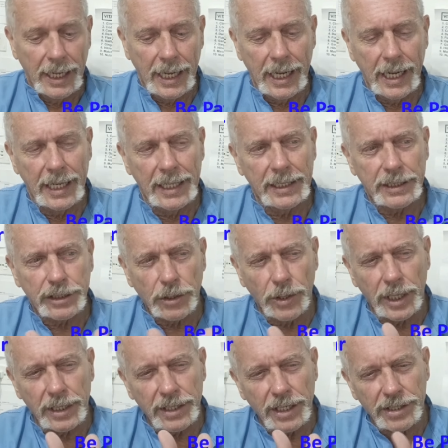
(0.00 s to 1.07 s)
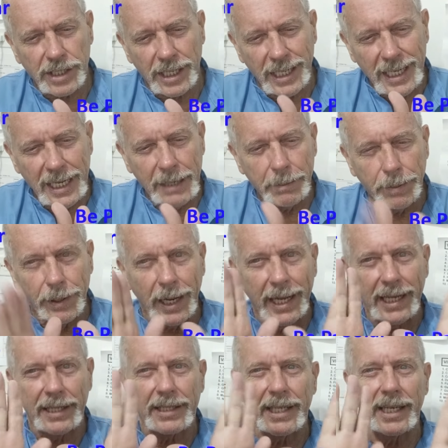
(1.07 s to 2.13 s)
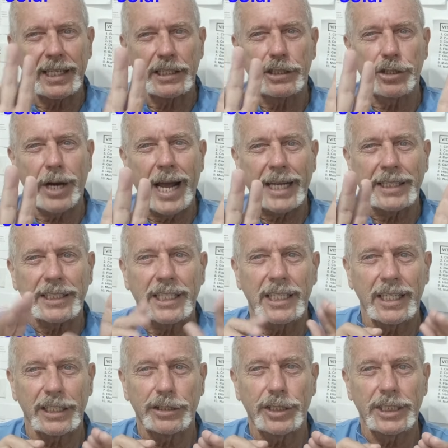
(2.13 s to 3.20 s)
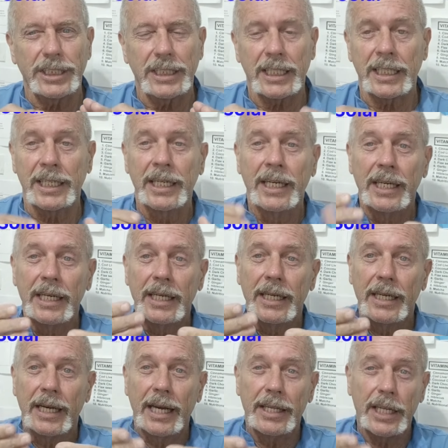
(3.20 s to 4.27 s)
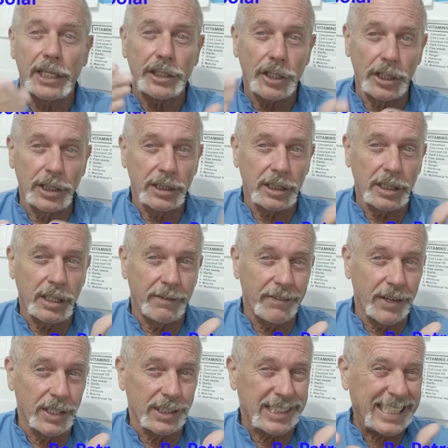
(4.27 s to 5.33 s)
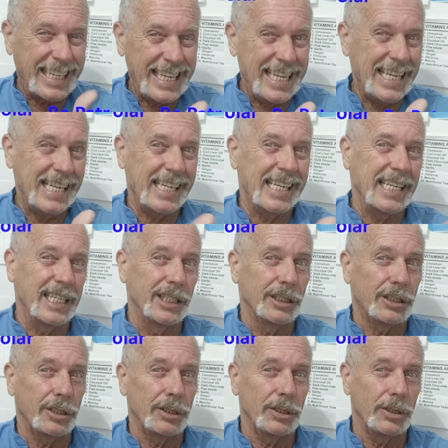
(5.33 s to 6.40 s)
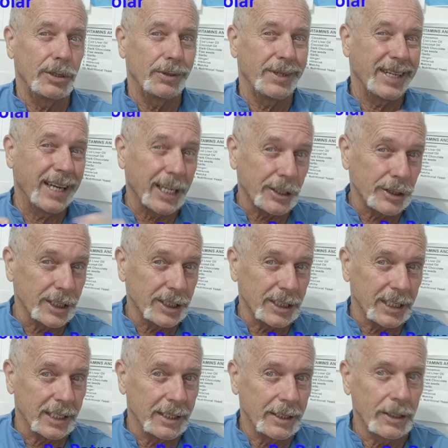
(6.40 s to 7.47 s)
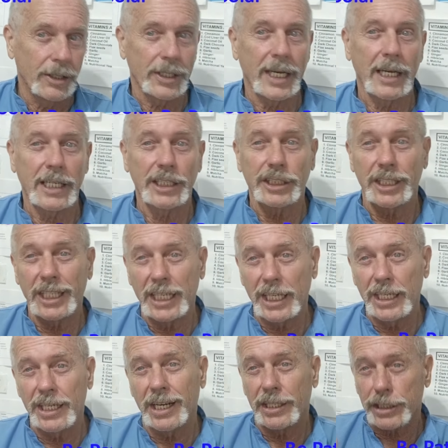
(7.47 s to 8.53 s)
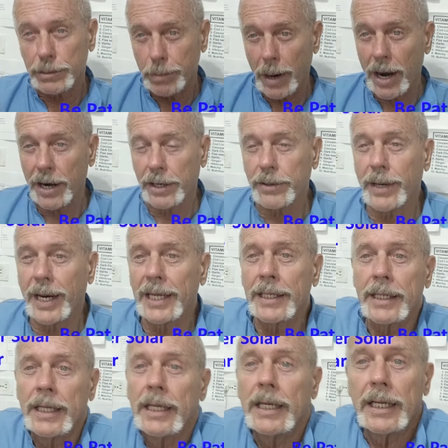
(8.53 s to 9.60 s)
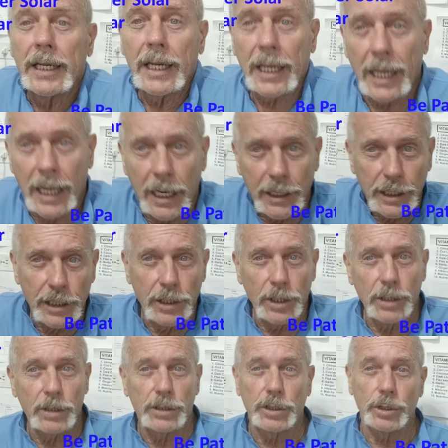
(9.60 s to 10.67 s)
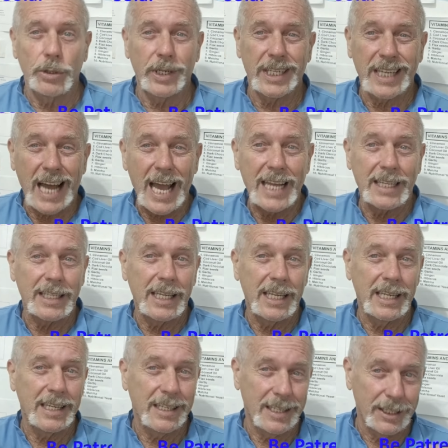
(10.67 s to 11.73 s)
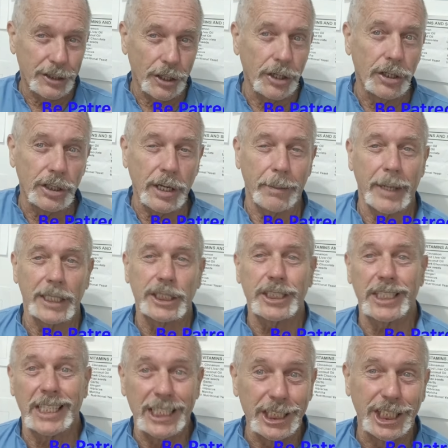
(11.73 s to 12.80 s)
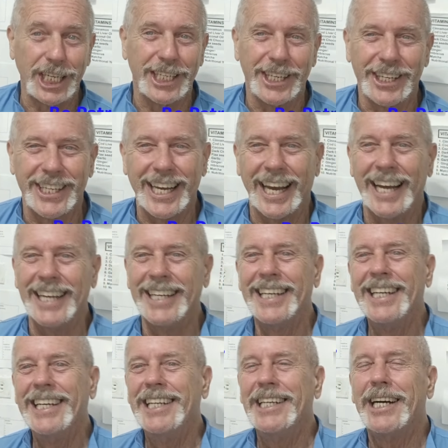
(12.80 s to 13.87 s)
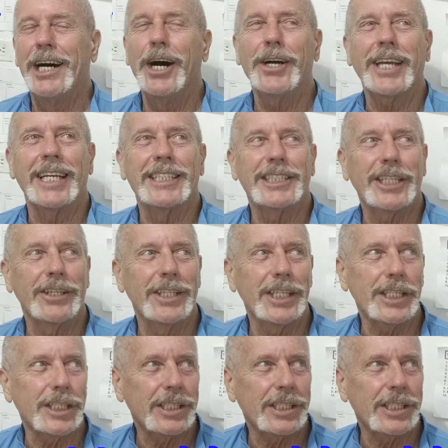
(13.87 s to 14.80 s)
And so there's a heat plate that attracts the electricity and then converts heat into electricity, okay? Because you need a spark, right? And to ignite the internal combustion engine, okay? Okay, so